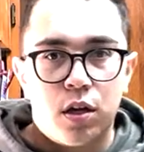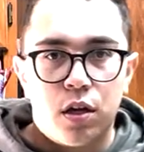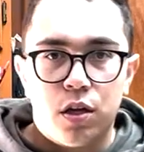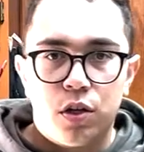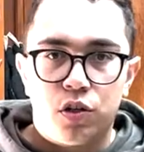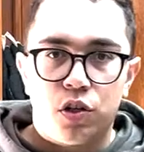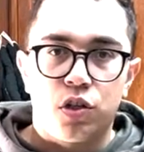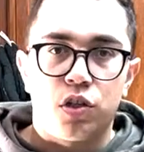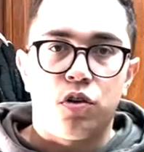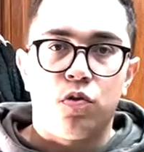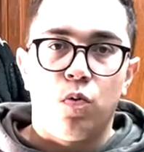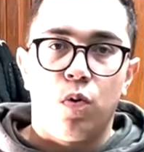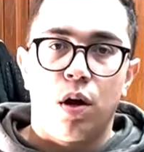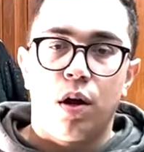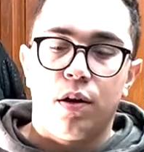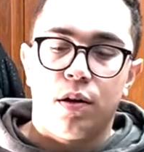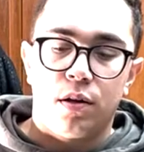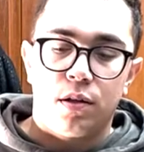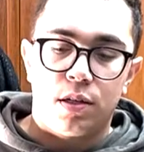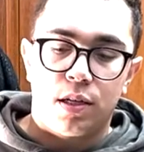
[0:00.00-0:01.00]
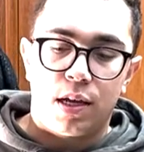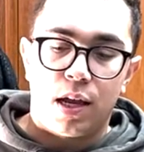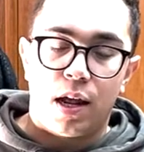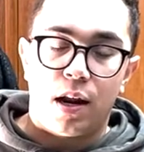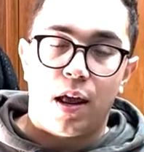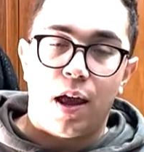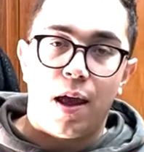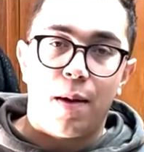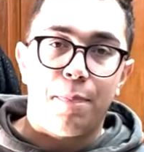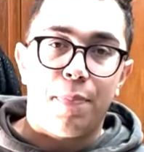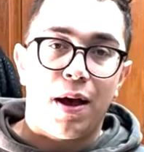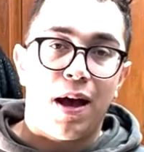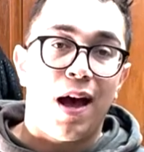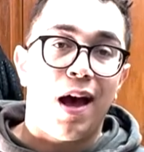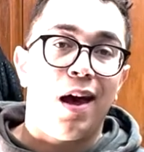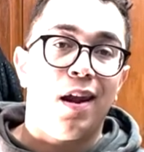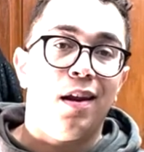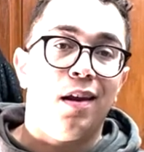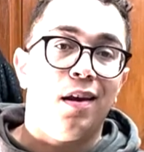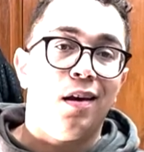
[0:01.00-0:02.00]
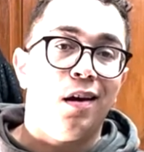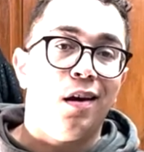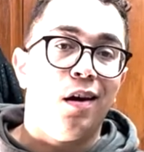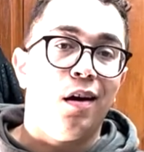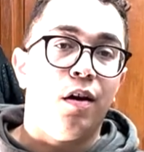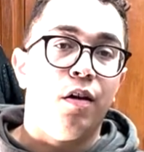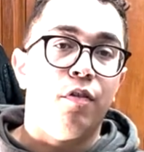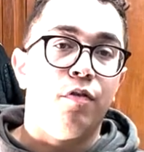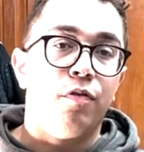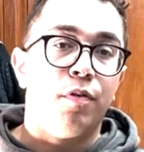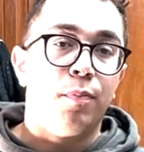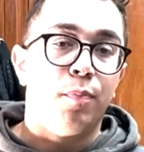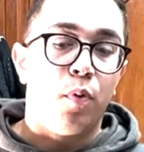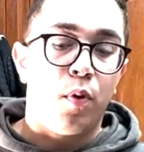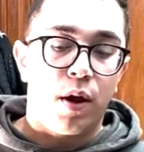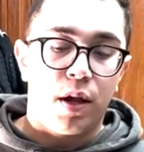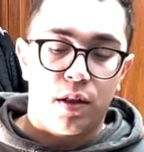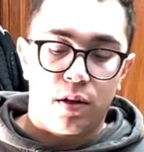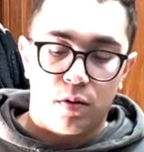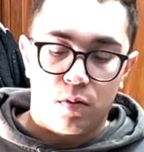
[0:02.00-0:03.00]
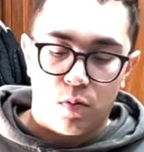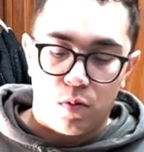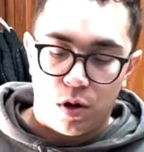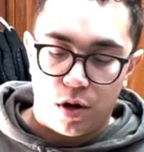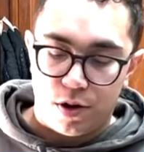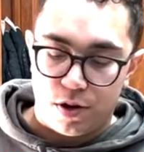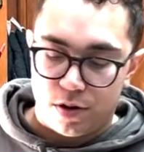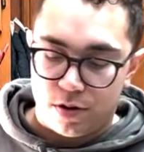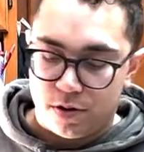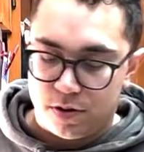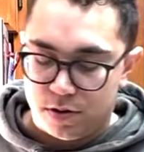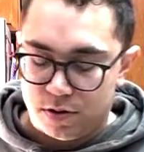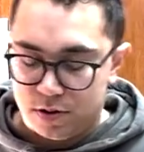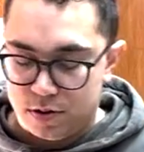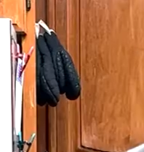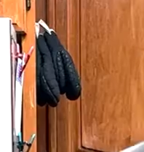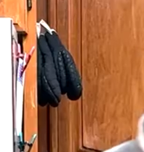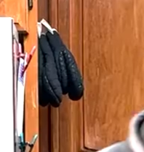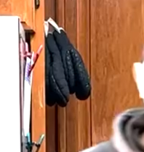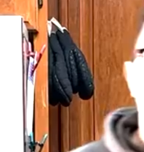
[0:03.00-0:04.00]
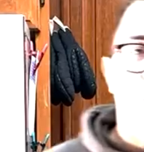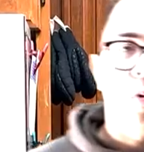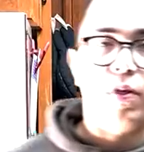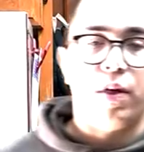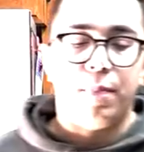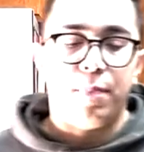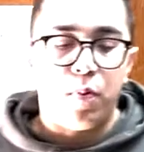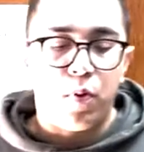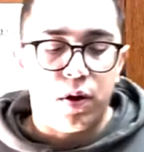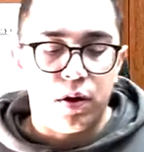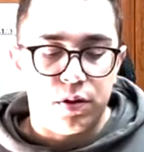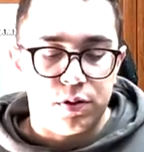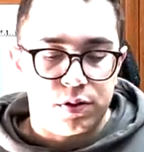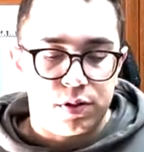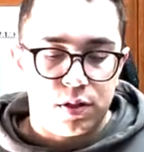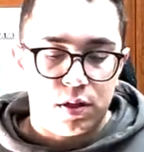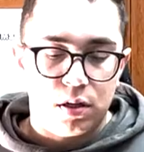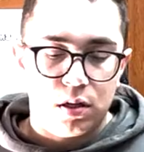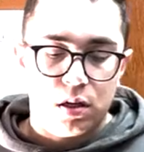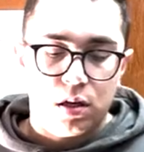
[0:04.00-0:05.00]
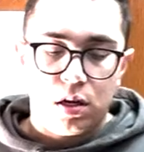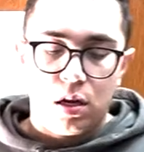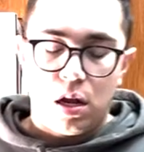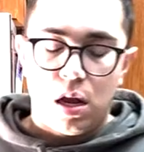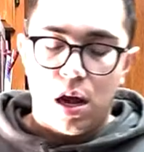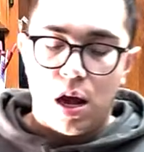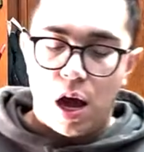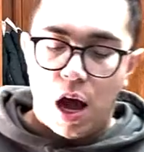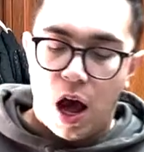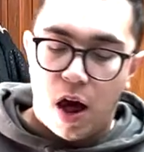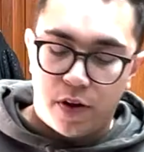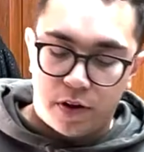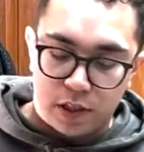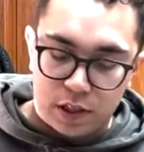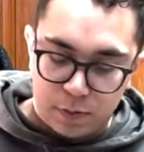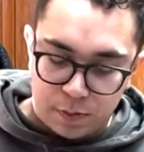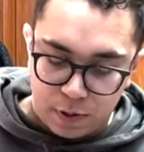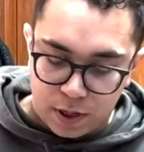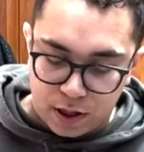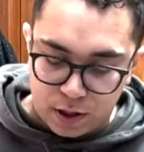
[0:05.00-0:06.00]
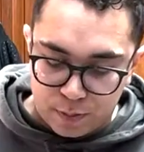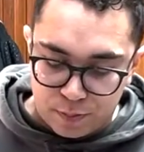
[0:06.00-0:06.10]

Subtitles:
just you want to get a pot of boiling water. While that boils, I'll explain the